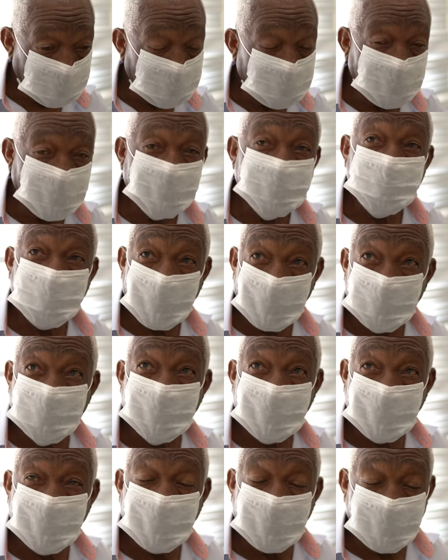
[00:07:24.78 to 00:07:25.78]
people with
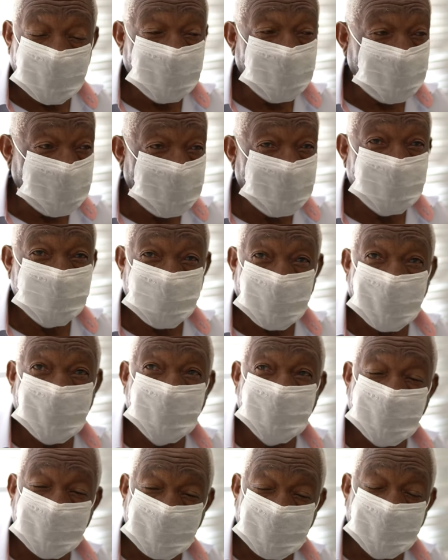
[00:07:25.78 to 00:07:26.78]
long COVID are using
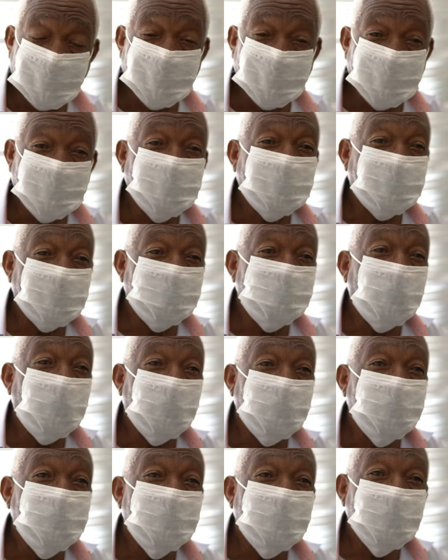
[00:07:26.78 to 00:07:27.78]
it. Seems to work pretty
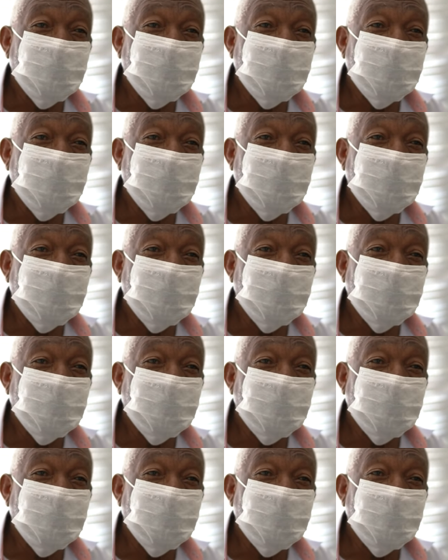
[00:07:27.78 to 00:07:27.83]
good